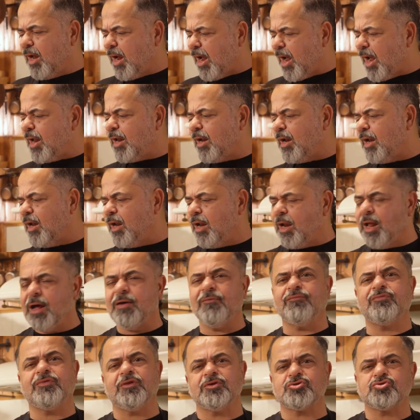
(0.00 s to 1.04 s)
I
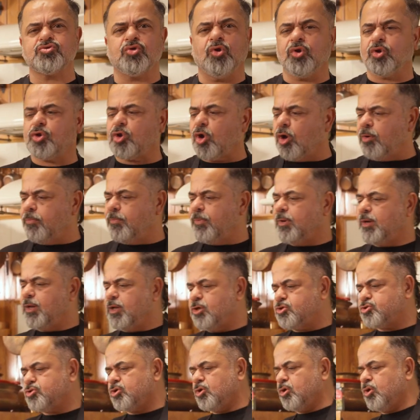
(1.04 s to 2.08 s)
love this whole
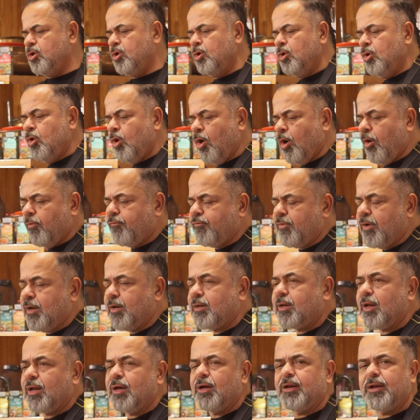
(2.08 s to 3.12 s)
combination of
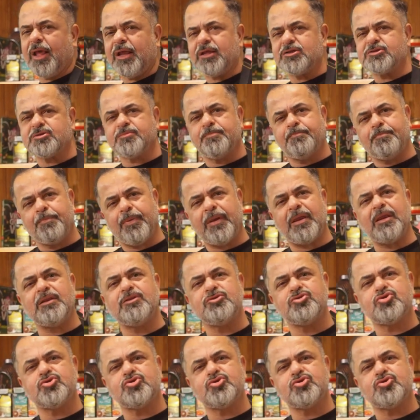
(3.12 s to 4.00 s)
eating a nice bean